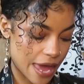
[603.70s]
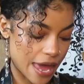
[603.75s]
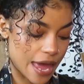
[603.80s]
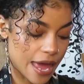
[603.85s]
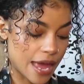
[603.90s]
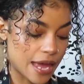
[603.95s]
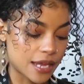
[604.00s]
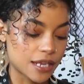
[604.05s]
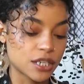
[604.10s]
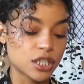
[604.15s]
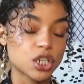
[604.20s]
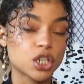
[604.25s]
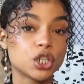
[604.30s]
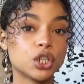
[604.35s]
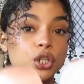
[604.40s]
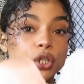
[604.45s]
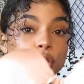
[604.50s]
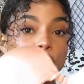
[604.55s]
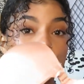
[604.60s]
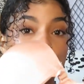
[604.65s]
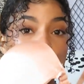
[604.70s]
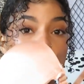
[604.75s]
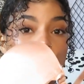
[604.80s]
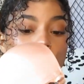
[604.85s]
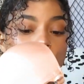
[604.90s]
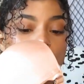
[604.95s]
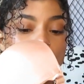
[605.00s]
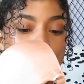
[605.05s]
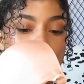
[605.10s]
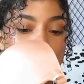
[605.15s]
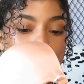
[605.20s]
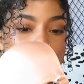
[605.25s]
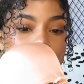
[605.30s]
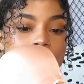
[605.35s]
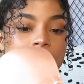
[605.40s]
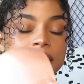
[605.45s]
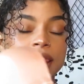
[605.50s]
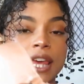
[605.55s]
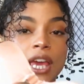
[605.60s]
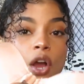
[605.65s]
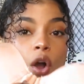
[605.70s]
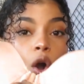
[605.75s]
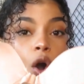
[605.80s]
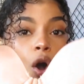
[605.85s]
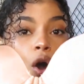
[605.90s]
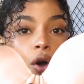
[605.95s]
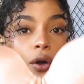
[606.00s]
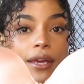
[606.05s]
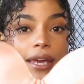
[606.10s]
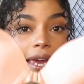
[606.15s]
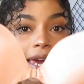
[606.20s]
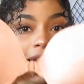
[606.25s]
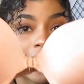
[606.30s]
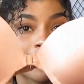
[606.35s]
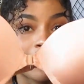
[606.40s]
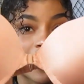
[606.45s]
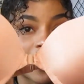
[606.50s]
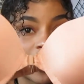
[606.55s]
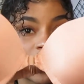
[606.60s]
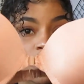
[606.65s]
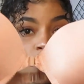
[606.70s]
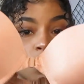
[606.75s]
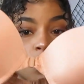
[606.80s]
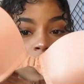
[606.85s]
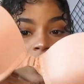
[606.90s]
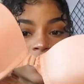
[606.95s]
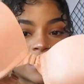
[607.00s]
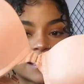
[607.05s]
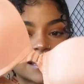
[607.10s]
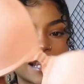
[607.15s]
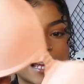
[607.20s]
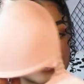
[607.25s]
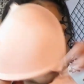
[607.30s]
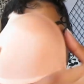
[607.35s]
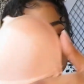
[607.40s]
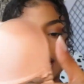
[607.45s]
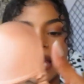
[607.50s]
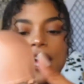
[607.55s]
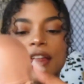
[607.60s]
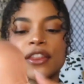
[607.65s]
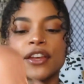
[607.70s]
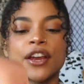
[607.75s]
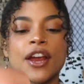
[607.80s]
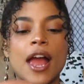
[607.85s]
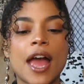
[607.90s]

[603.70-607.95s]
and new nude and they all came in one set together